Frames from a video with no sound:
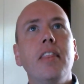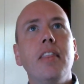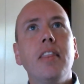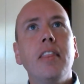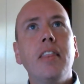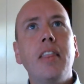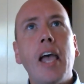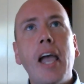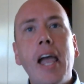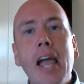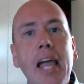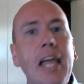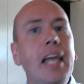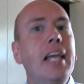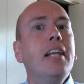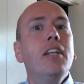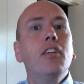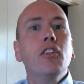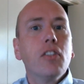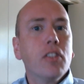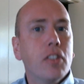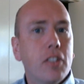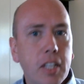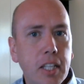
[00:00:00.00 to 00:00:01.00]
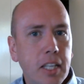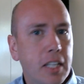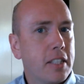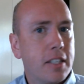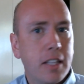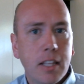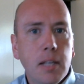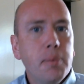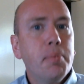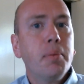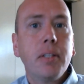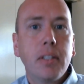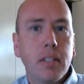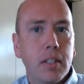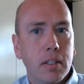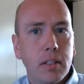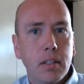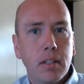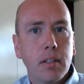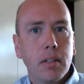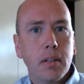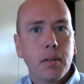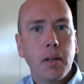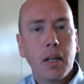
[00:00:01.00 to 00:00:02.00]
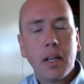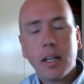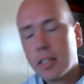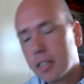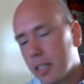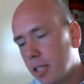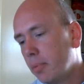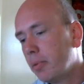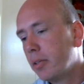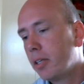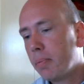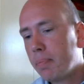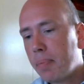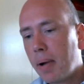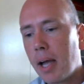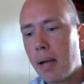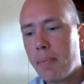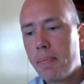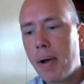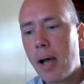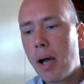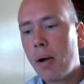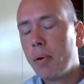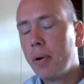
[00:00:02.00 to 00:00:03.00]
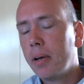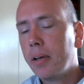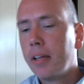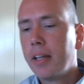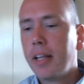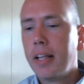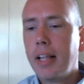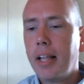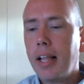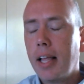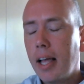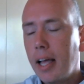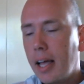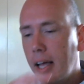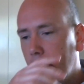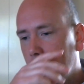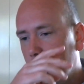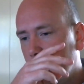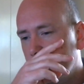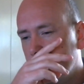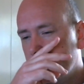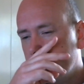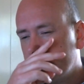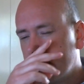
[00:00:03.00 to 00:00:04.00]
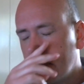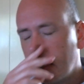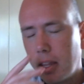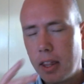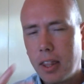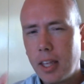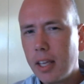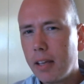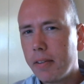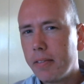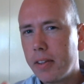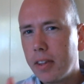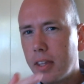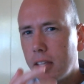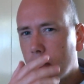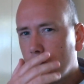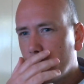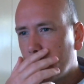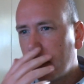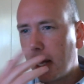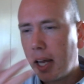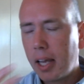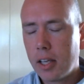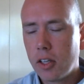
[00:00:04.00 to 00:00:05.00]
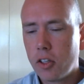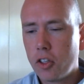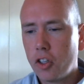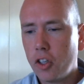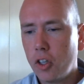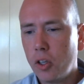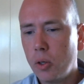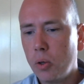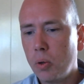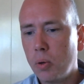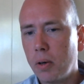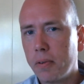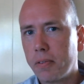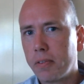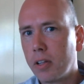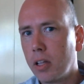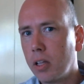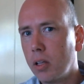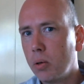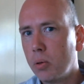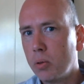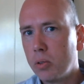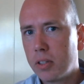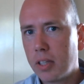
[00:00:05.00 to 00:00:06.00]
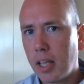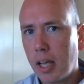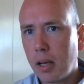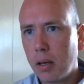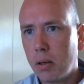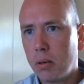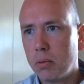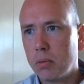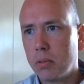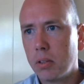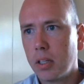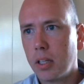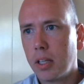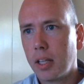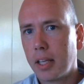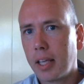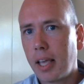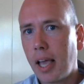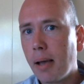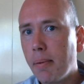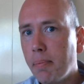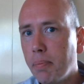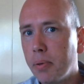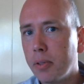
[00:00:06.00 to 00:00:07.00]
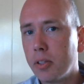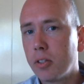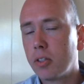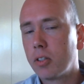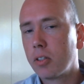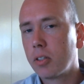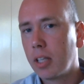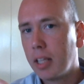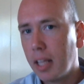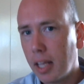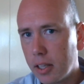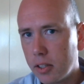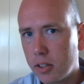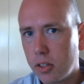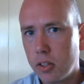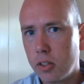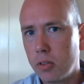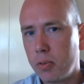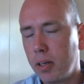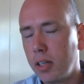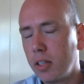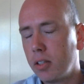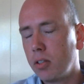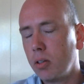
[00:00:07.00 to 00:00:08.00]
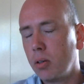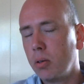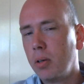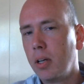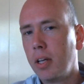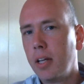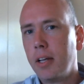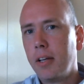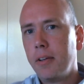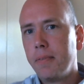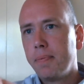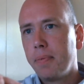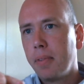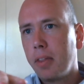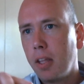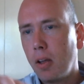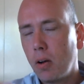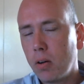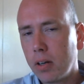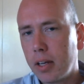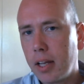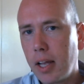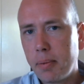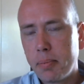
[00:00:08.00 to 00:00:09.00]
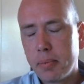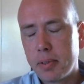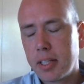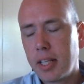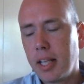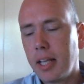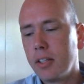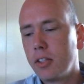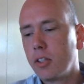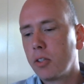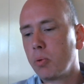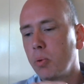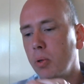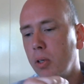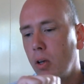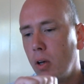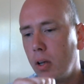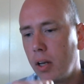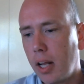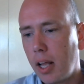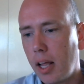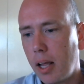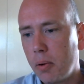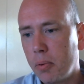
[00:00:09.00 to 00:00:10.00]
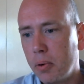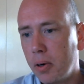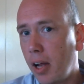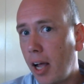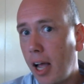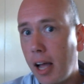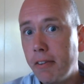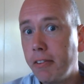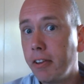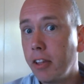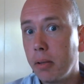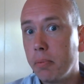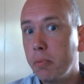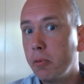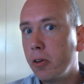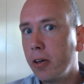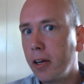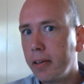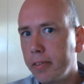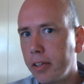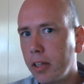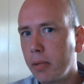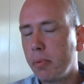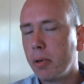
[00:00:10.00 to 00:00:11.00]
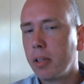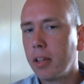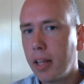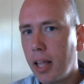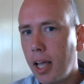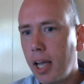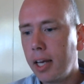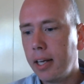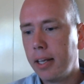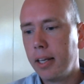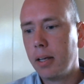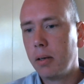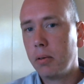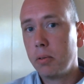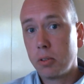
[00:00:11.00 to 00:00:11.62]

Their agency is limited. It's limited by power. And think of it this way: ASU have closed down the campus classes, right? So the on-campus classes, we're not having them. We're having them online now.